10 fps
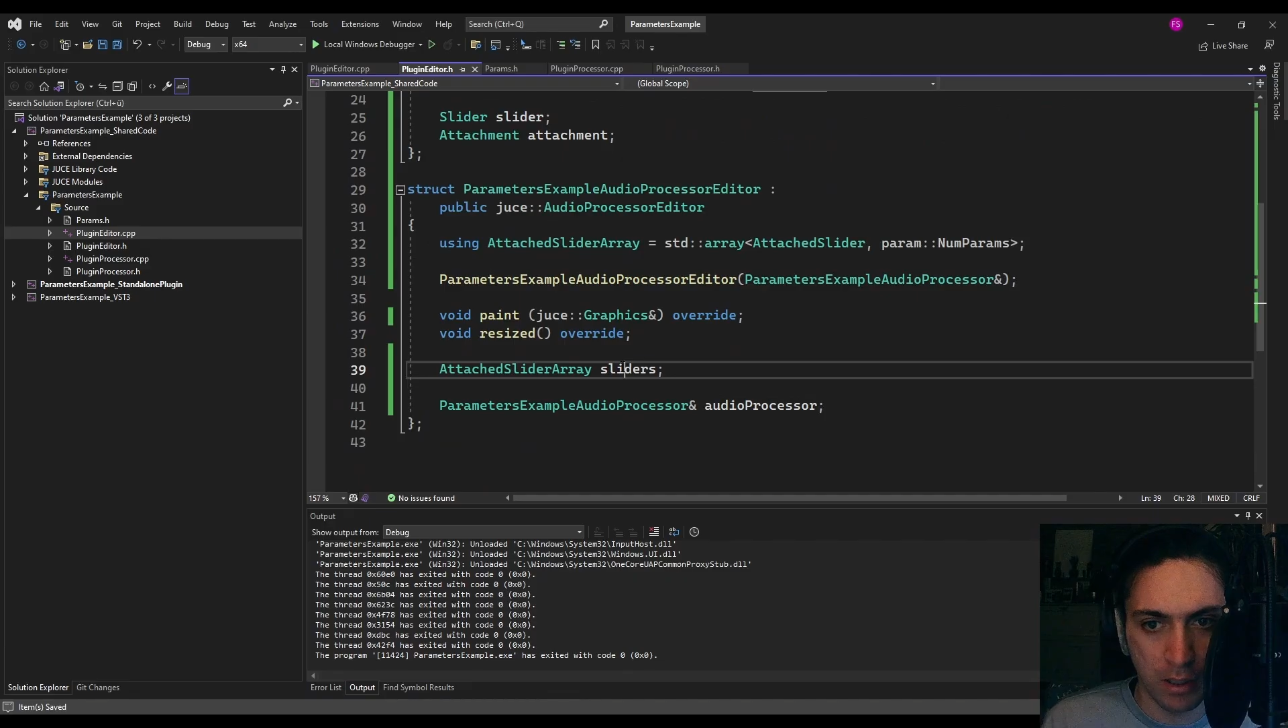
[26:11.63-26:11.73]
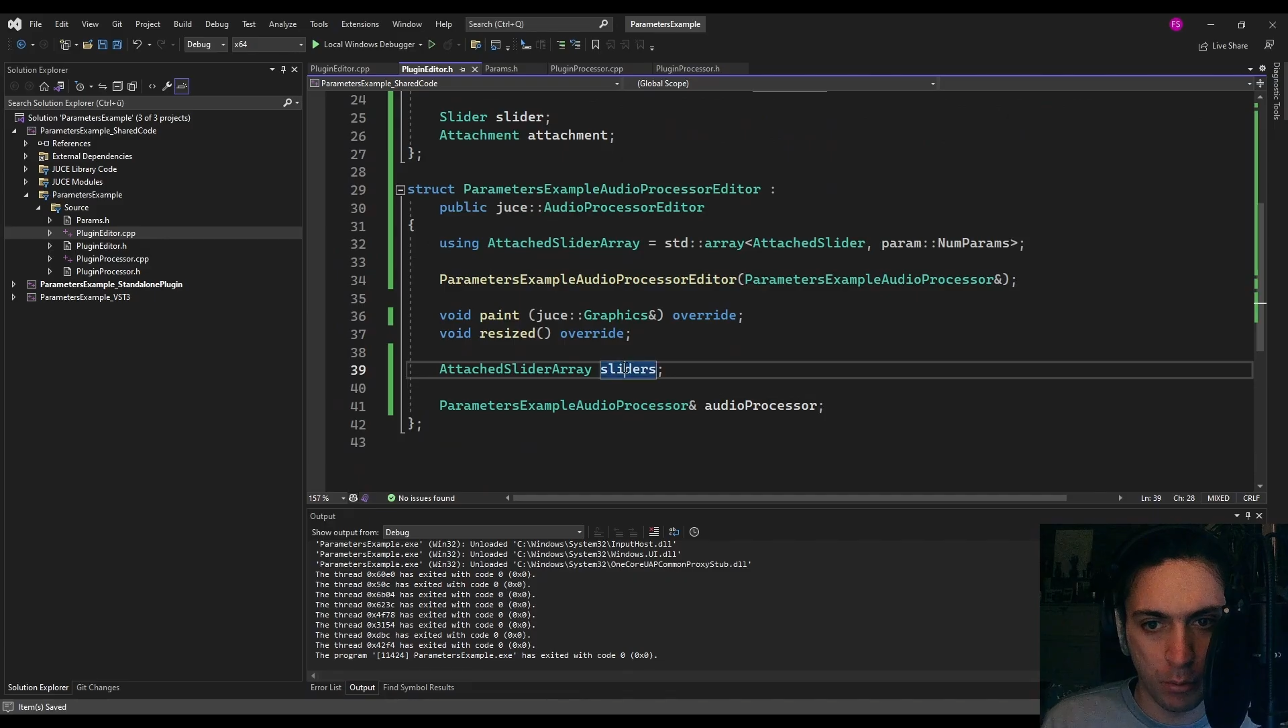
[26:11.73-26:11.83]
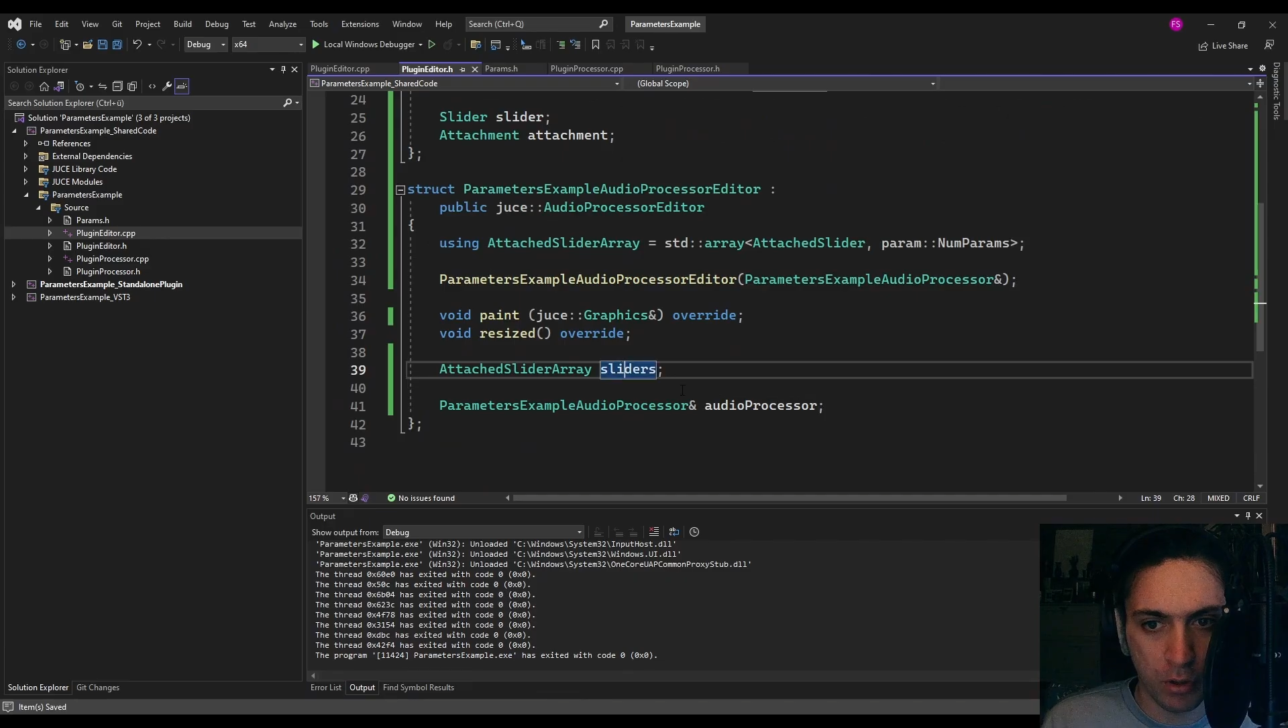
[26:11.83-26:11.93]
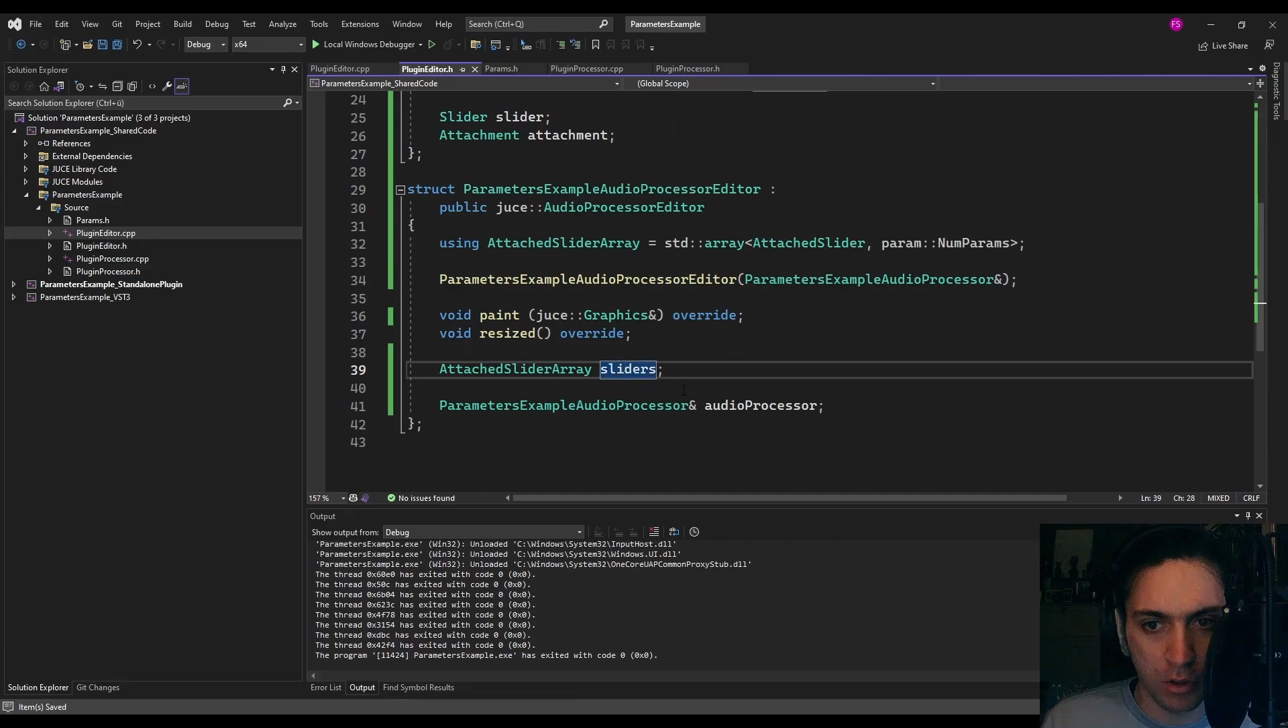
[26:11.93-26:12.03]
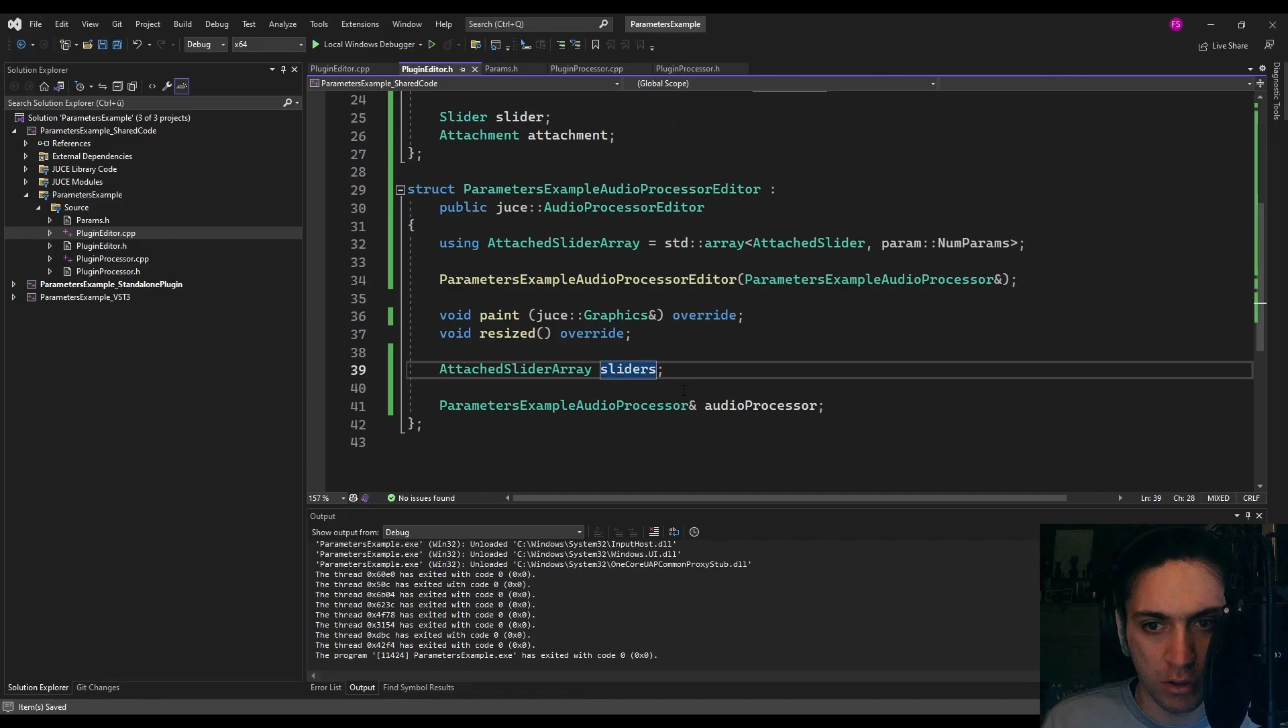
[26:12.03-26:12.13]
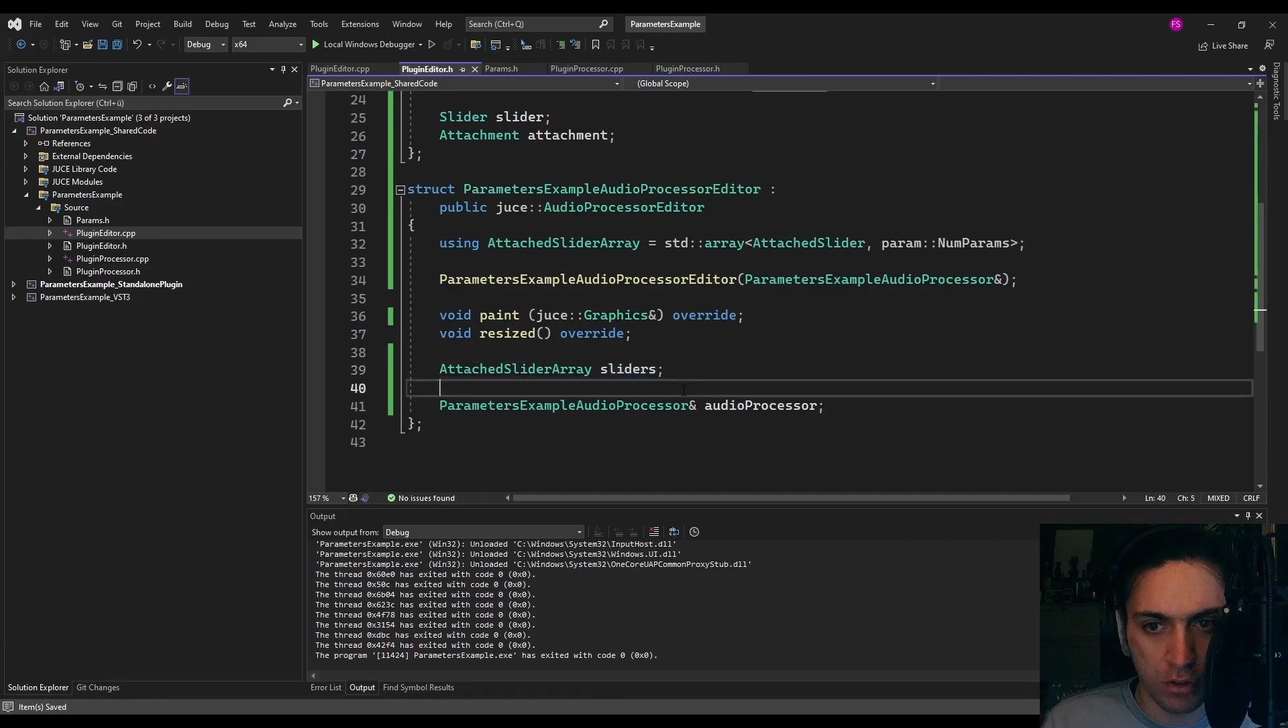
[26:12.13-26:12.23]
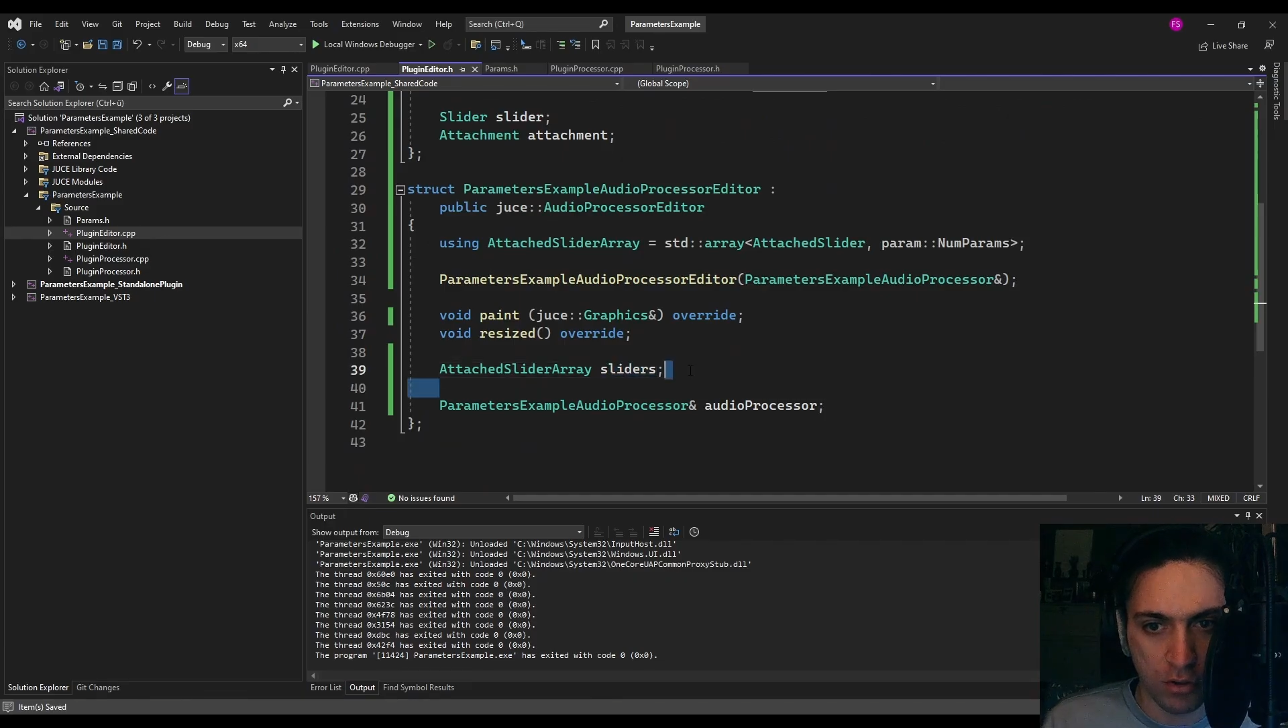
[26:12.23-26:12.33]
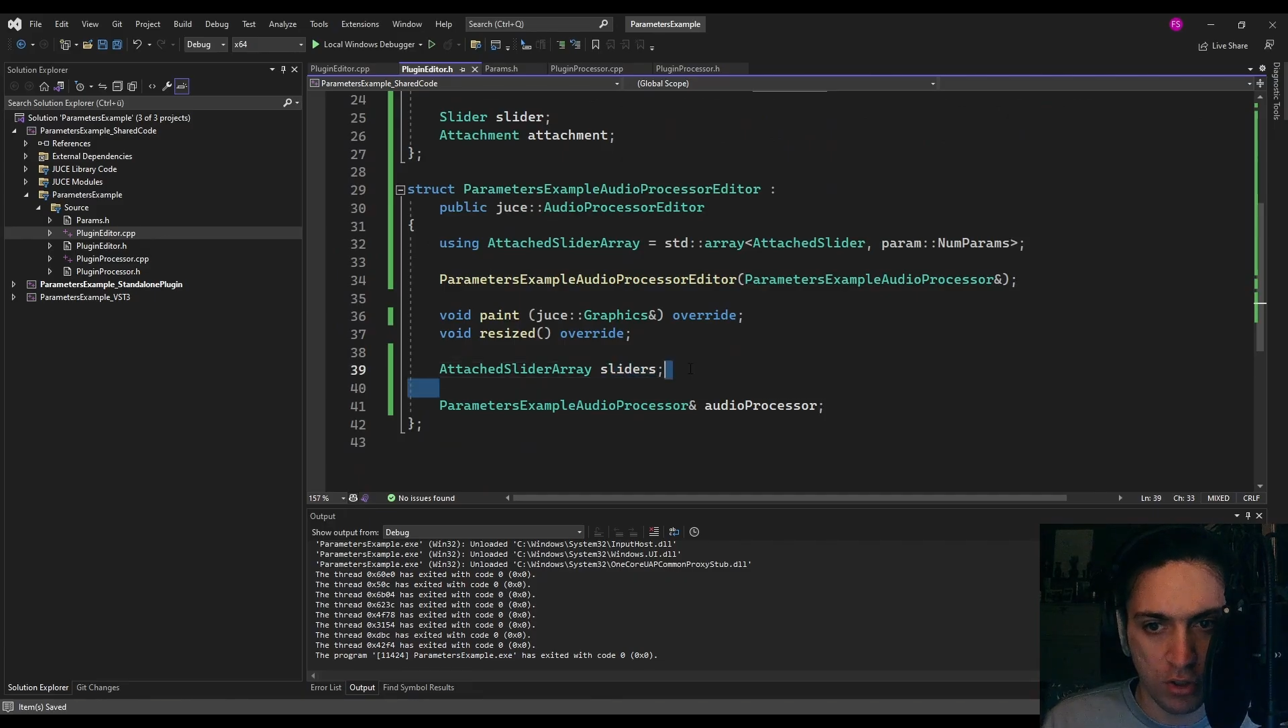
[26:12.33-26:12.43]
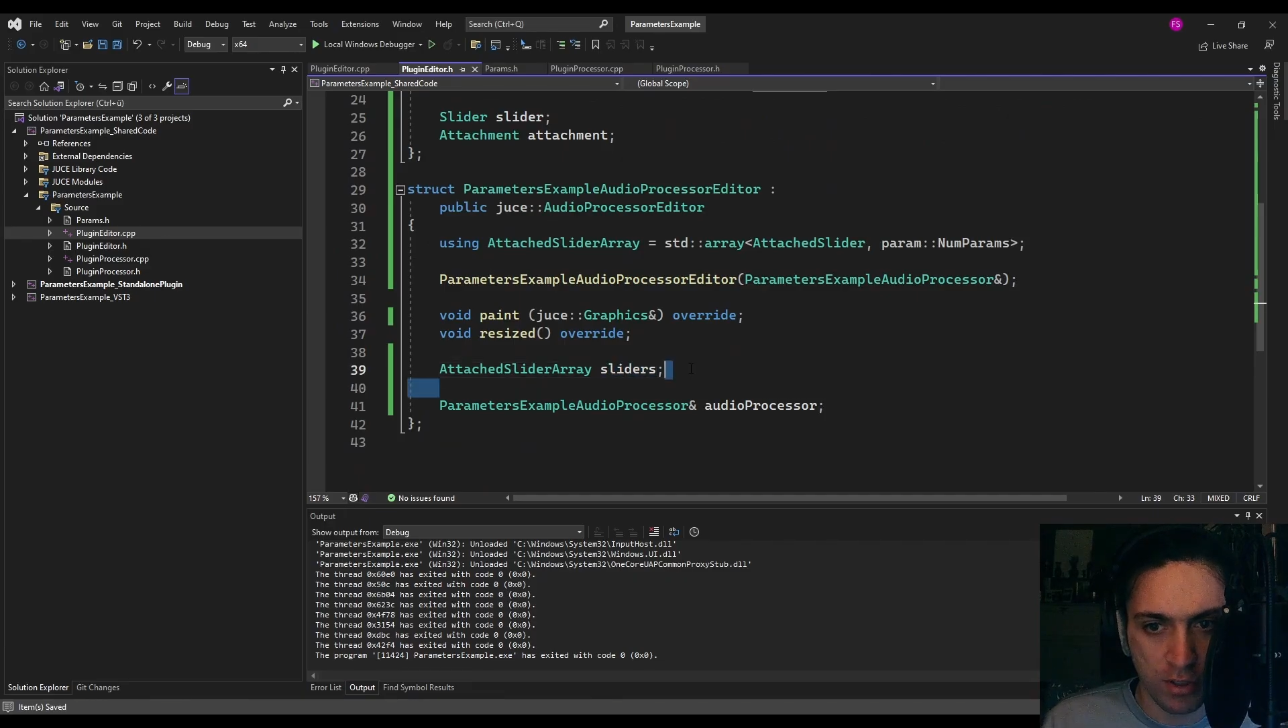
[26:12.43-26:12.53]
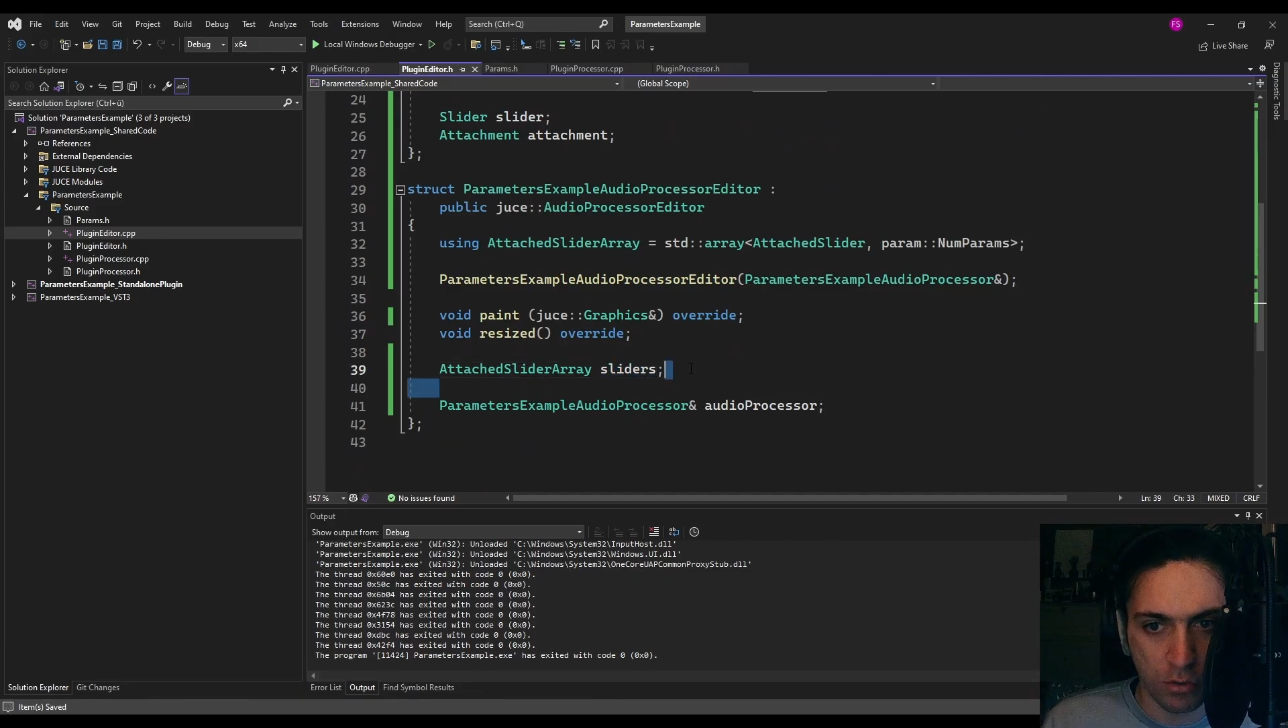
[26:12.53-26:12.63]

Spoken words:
could also just